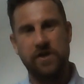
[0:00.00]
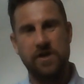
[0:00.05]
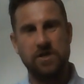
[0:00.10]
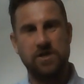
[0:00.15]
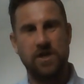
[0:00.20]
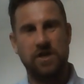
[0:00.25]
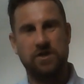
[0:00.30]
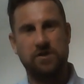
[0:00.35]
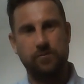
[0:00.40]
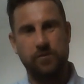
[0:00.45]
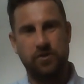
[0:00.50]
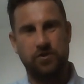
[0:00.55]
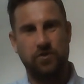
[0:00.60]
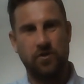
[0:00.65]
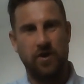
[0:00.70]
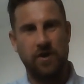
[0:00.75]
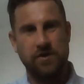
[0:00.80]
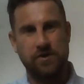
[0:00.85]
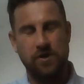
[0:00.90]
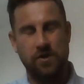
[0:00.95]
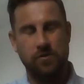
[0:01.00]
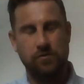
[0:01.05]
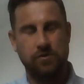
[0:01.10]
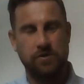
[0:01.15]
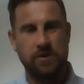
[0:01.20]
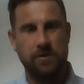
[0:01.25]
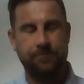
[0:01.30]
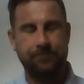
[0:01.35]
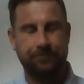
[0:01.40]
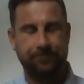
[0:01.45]
the session we'll try and
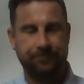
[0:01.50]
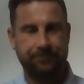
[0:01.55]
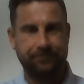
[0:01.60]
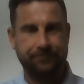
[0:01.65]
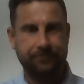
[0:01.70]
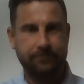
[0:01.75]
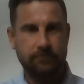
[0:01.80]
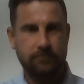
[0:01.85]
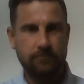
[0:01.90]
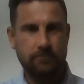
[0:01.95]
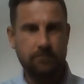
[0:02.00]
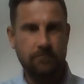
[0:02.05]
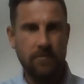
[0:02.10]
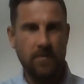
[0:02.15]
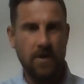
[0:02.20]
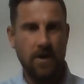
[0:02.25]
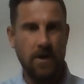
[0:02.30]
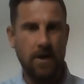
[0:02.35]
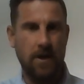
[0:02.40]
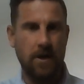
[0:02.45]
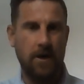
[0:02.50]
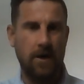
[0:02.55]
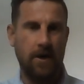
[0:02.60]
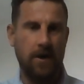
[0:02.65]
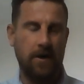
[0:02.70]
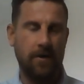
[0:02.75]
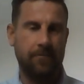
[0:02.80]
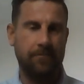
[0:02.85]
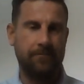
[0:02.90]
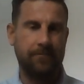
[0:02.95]
use
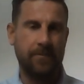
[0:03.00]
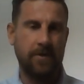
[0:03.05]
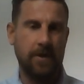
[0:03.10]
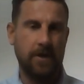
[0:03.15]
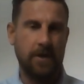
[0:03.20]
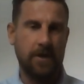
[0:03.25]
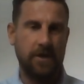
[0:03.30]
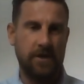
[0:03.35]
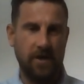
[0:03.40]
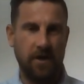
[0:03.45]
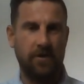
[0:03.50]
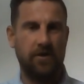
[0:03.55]
you know,